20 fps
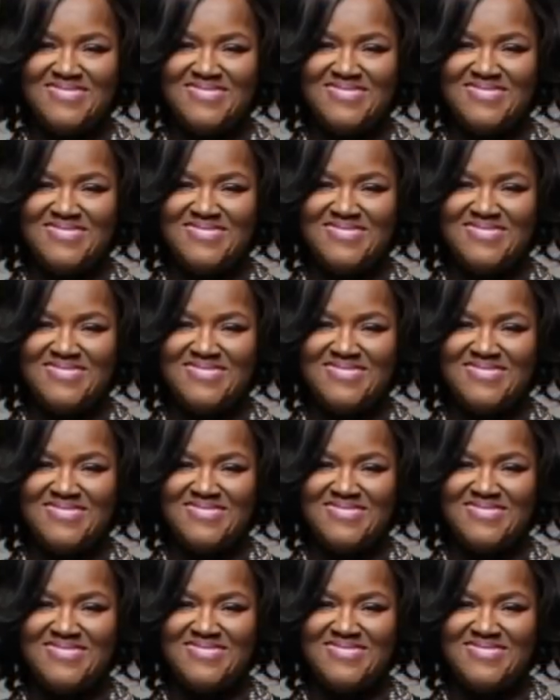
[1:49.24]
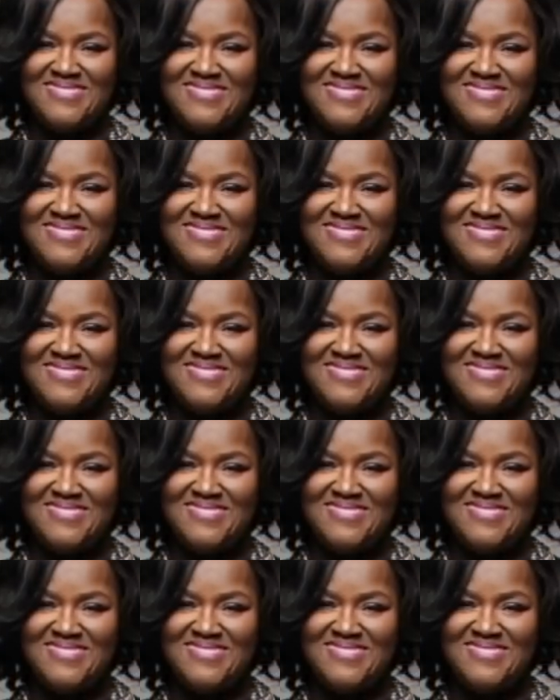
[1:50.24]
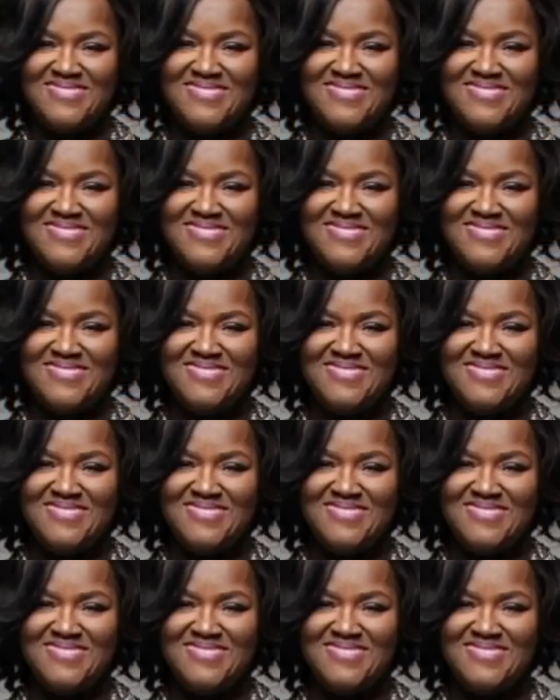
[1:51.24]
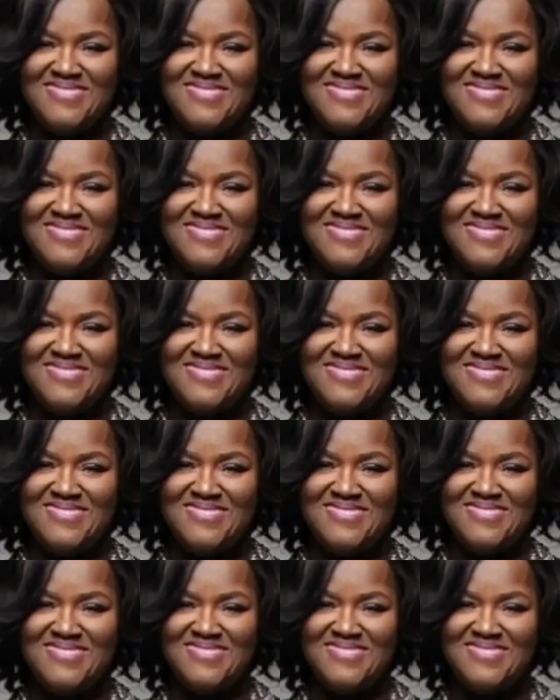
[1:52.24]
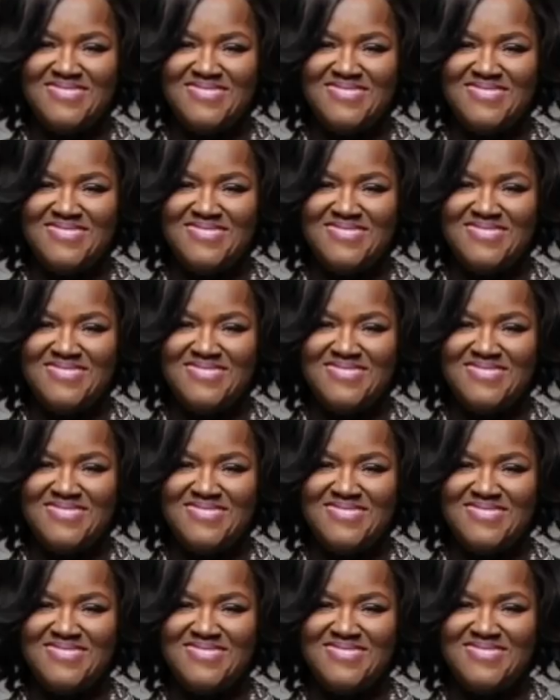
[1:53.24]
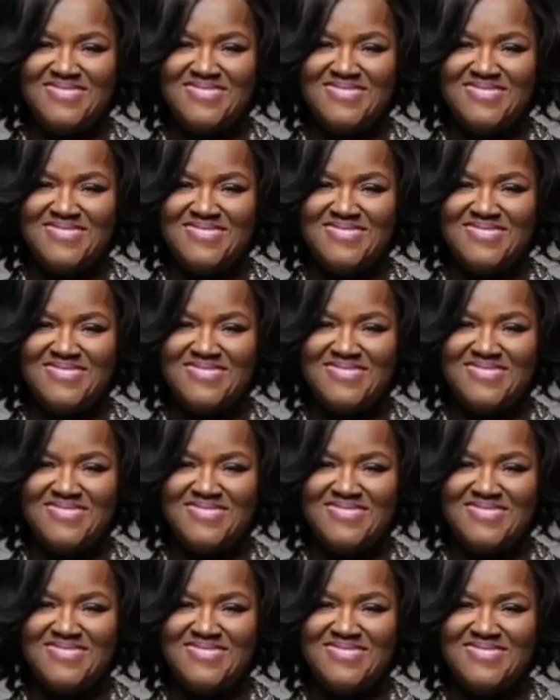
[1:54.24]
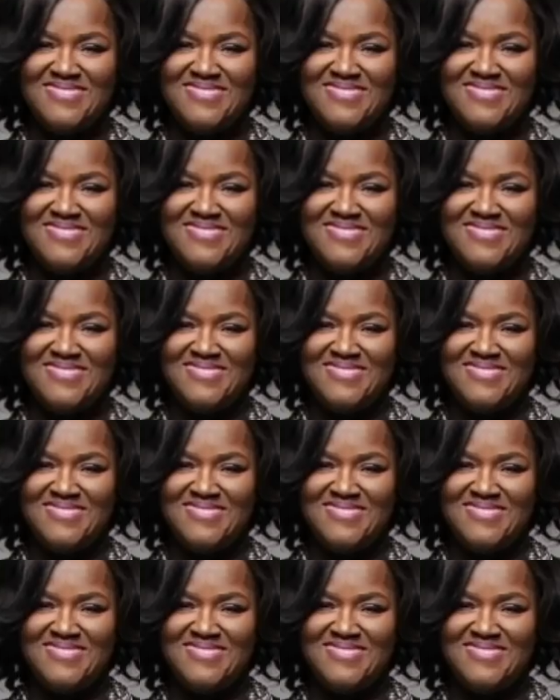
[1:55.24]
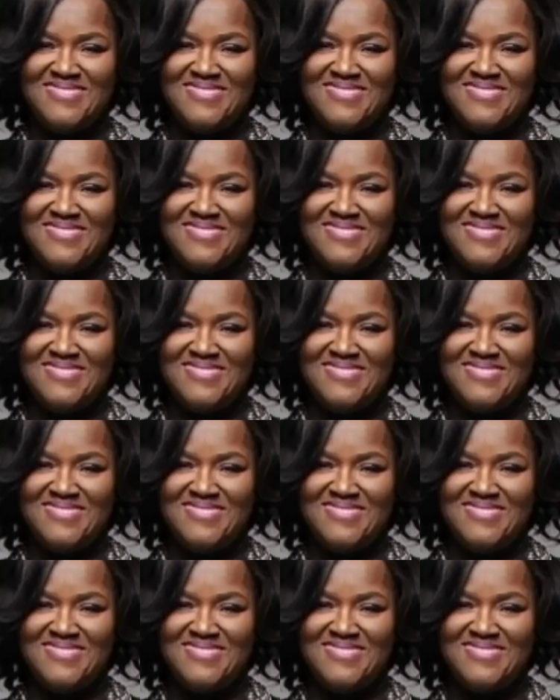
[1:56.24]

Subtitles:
No words are spoken by the person on screen.